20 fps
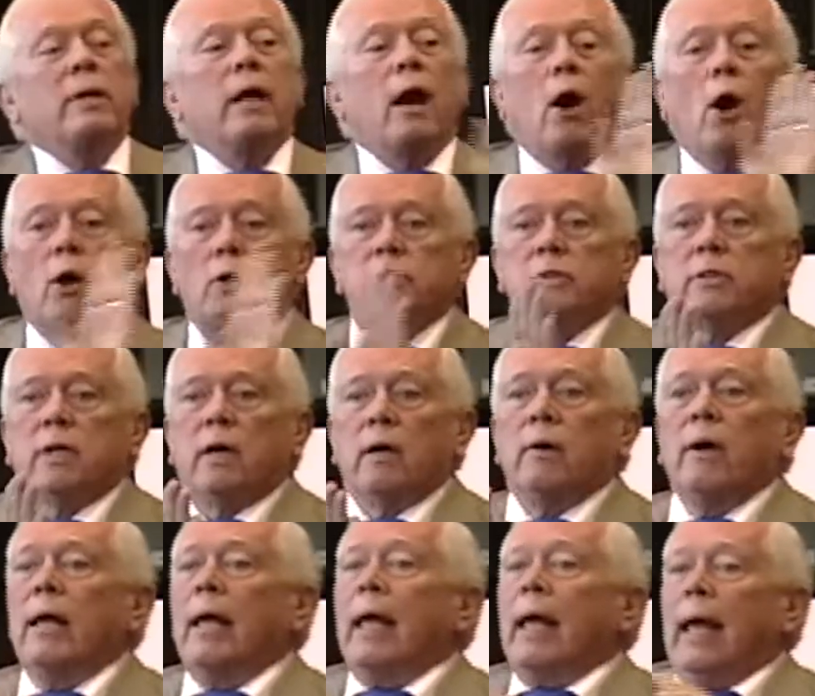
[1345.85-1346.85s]
But also,
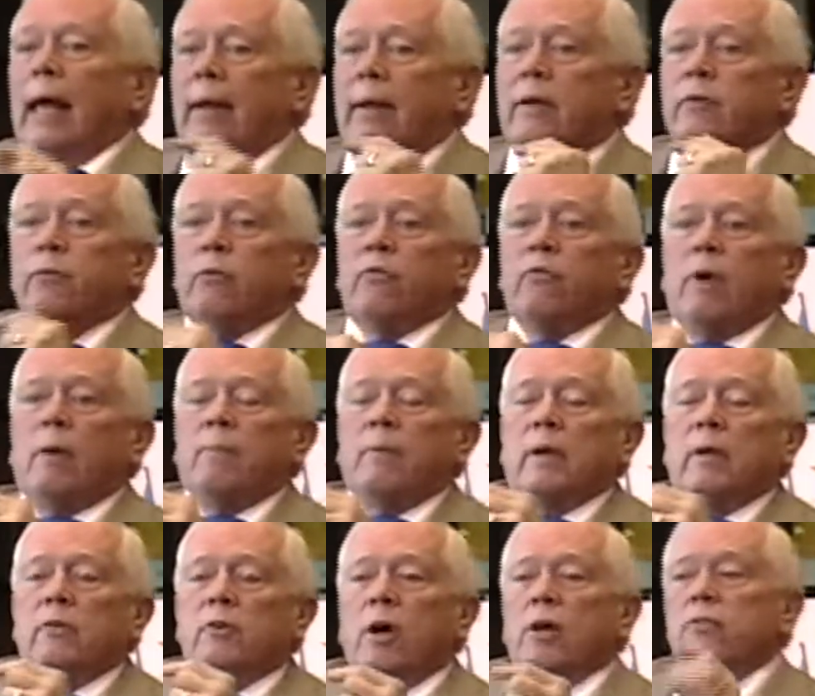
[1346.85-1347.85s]
and this was
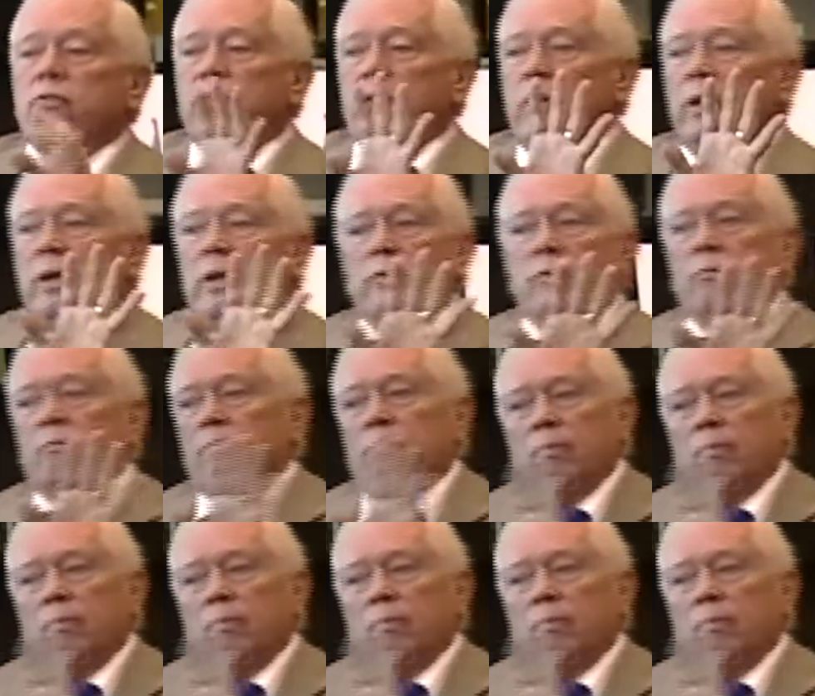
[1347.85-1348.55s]
something, John Stealey's